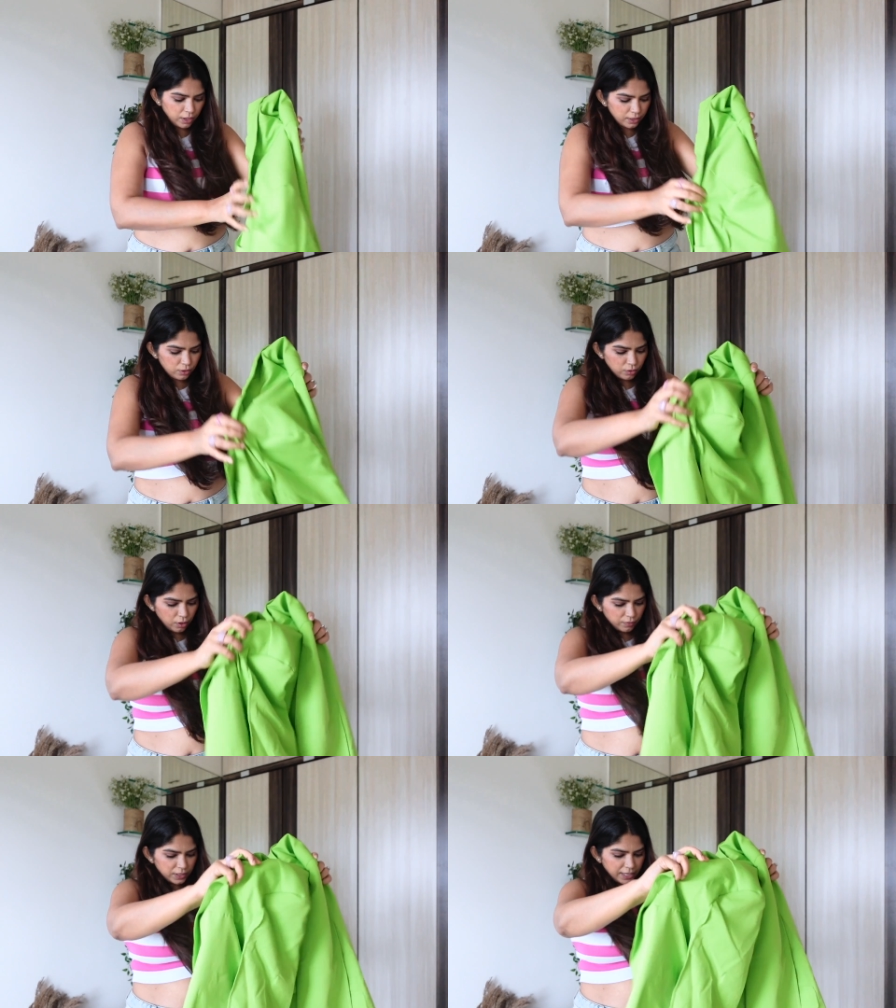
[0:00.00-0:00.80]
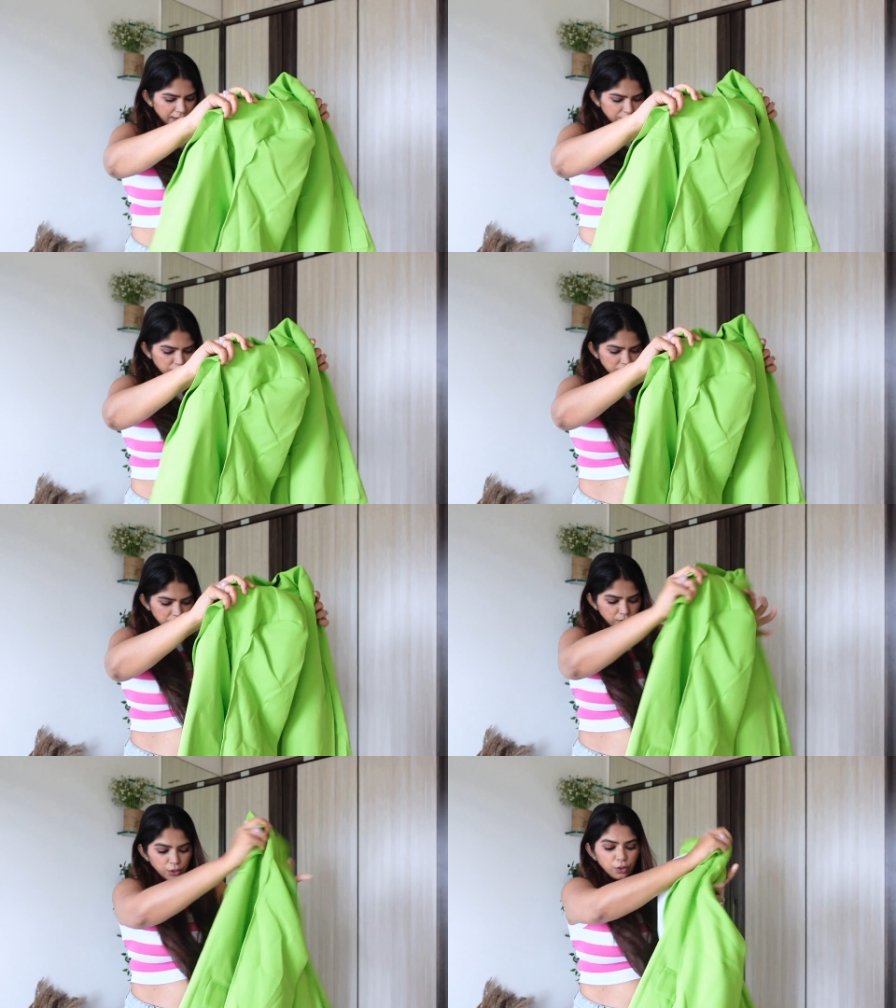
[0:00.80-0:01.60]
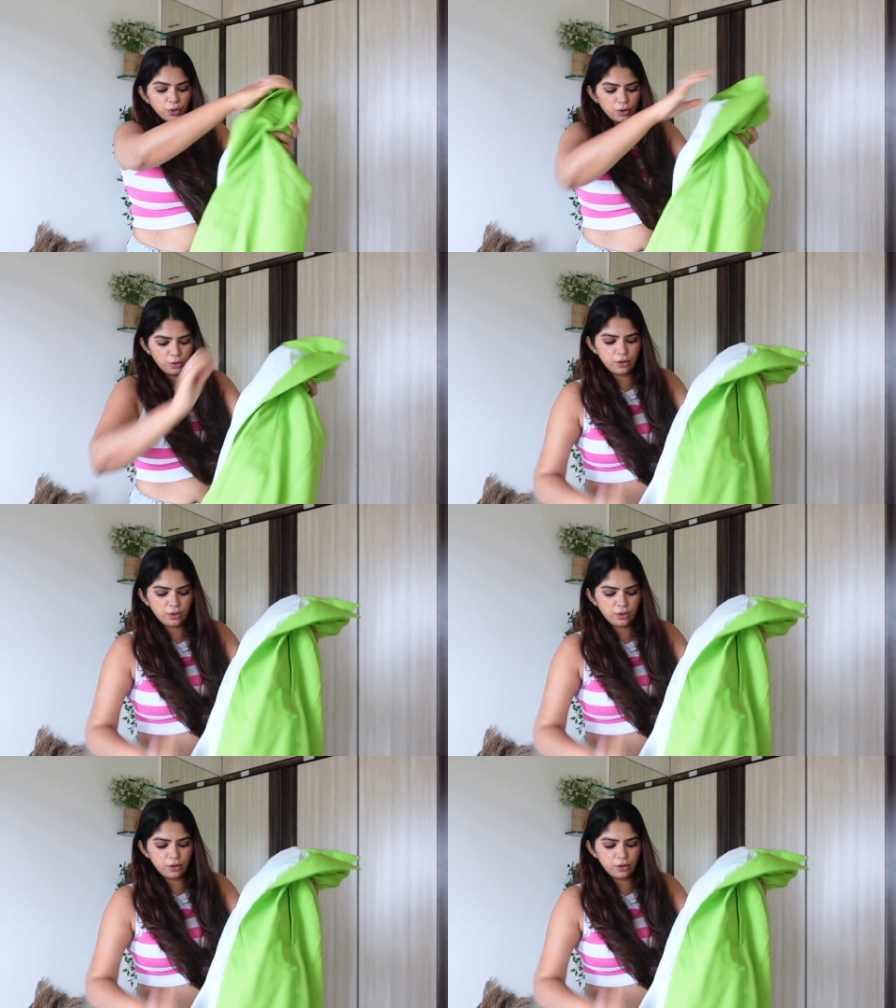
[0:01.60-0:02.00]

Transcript: I took off the tag for this. No.